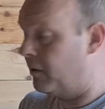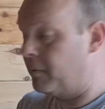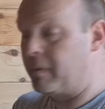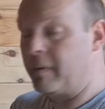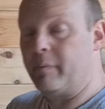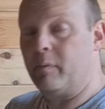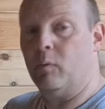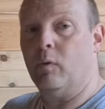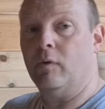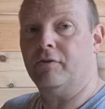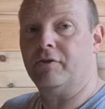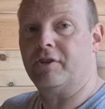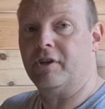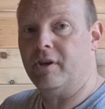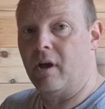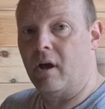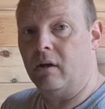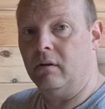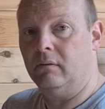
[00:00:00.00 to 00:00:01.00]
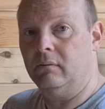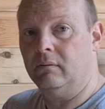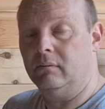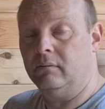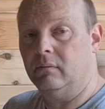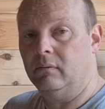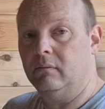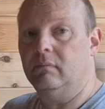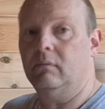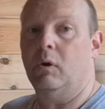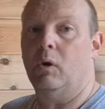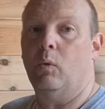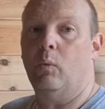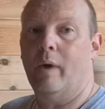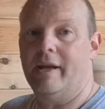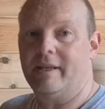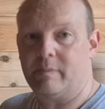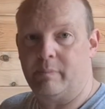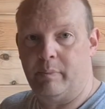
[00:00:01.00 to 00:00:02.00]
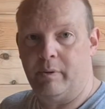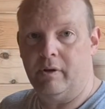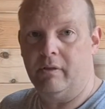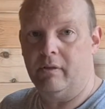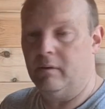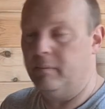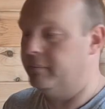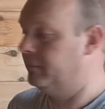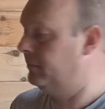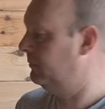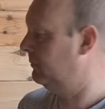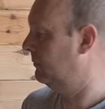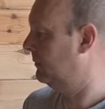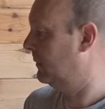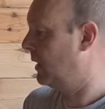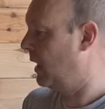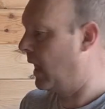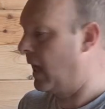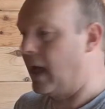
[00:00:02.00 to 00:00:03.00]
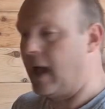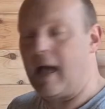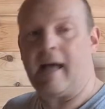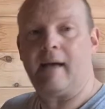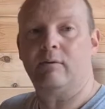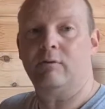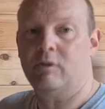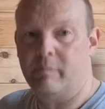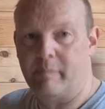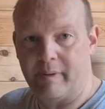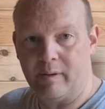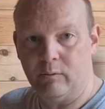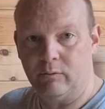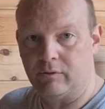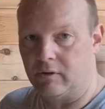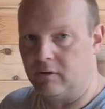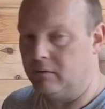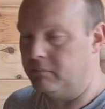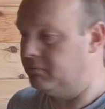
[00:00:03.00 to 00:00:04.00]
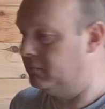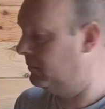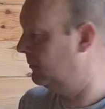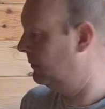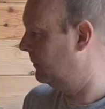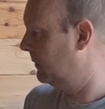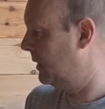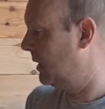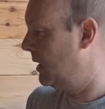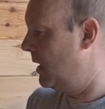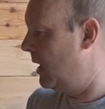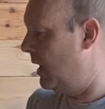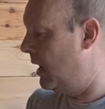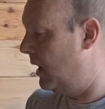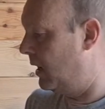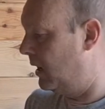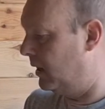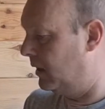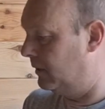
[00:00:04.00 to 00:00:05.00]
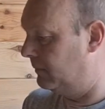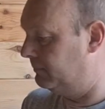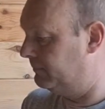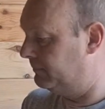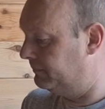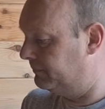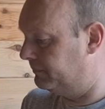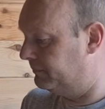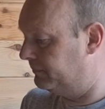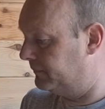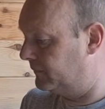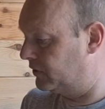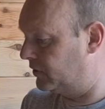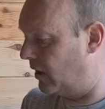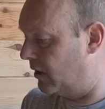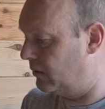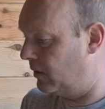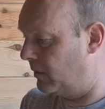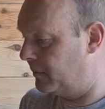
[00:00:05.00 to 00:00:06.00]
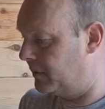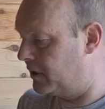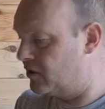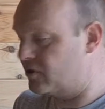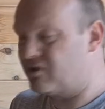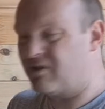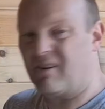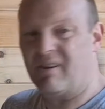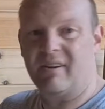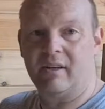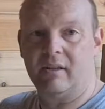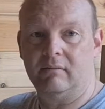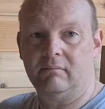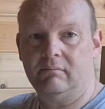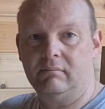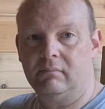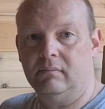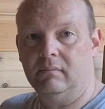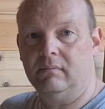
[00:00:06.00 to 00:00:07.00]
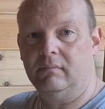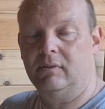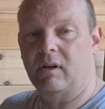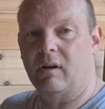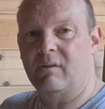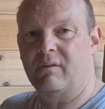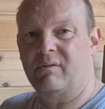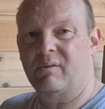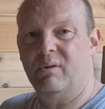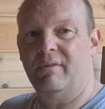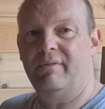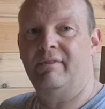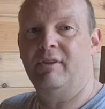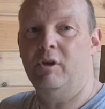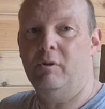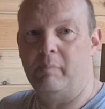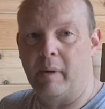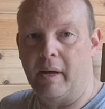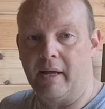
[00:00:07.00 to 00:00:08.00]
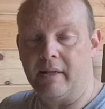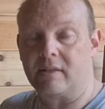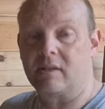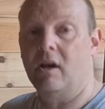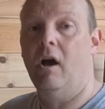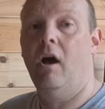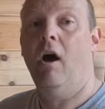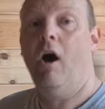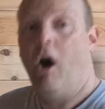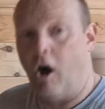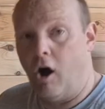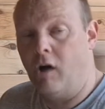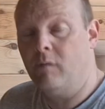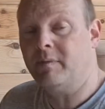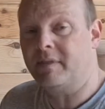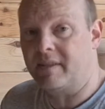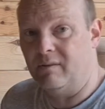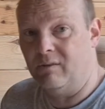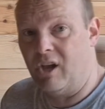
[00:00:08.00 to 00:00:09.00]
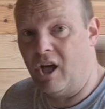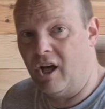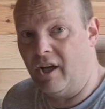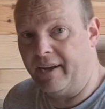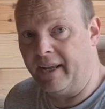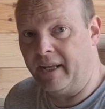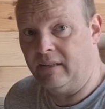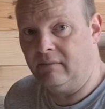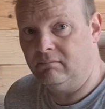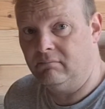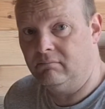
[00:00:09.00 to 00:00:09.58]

of people want to know where to put them, how to build them. So I'm going to try and go through a few bits. I'm still learning,